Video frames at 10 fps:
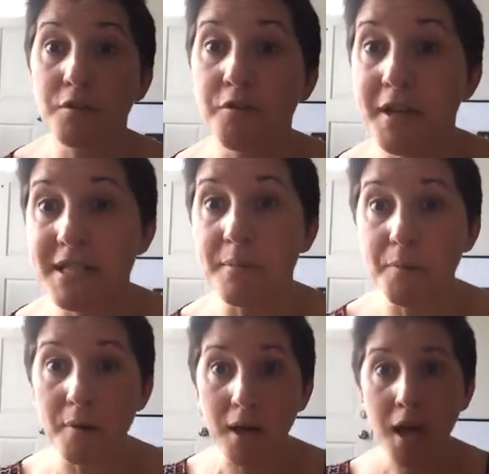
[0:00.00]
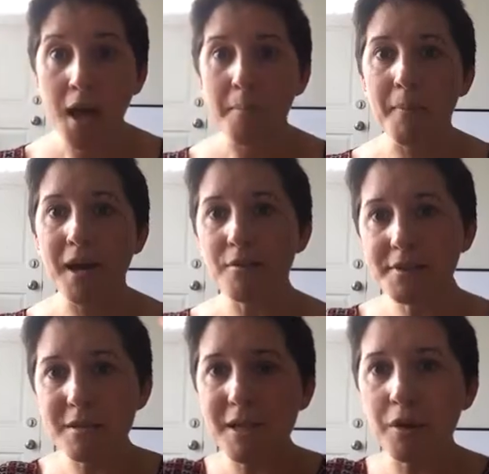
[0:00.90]
For example, my
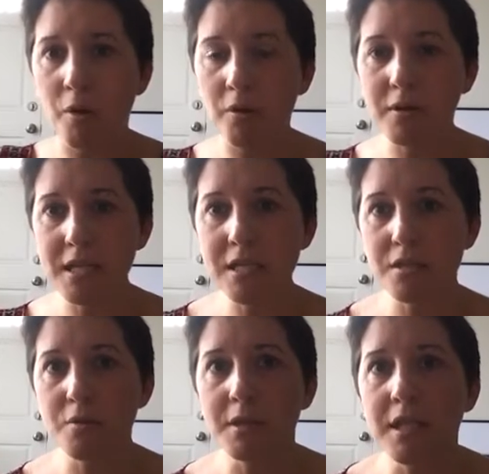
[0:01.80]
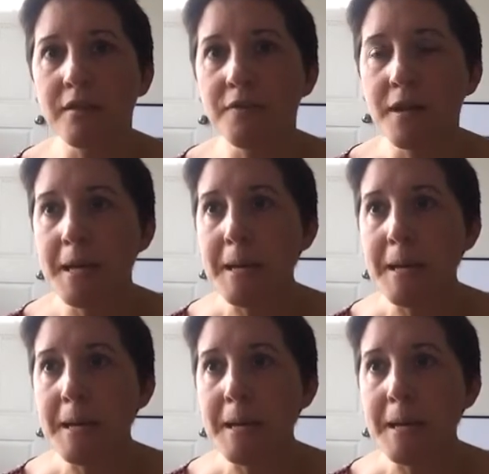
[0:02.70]
ultimate goal is to give